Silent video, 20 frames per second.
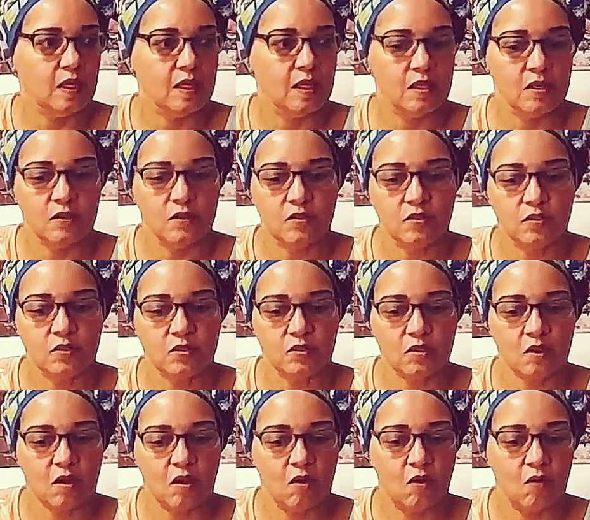
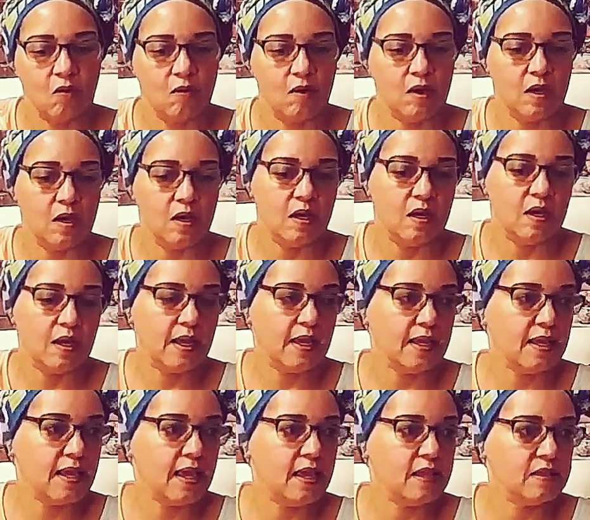So
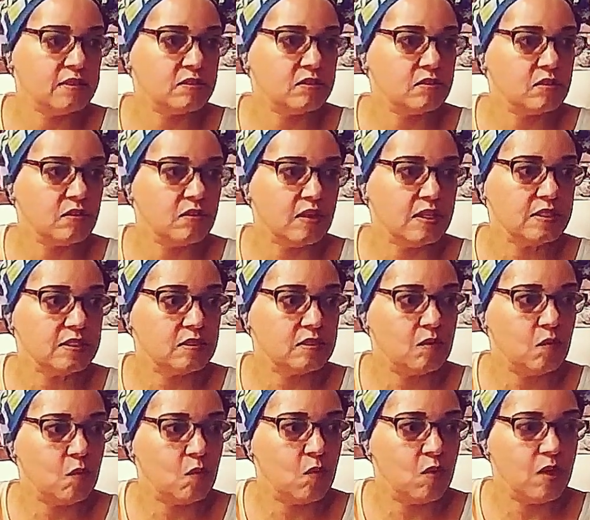I asked her, I
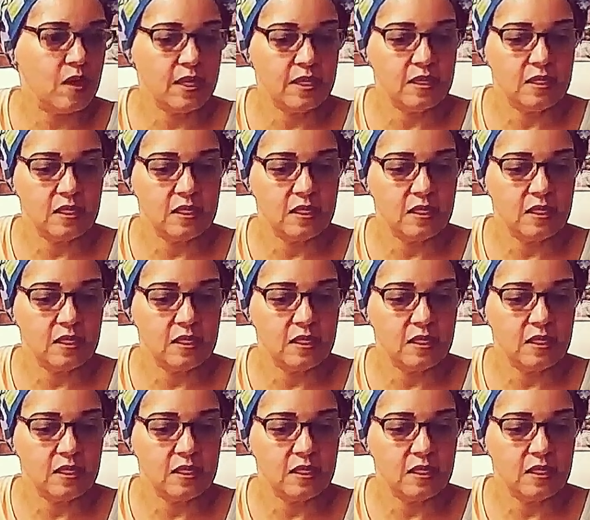said, what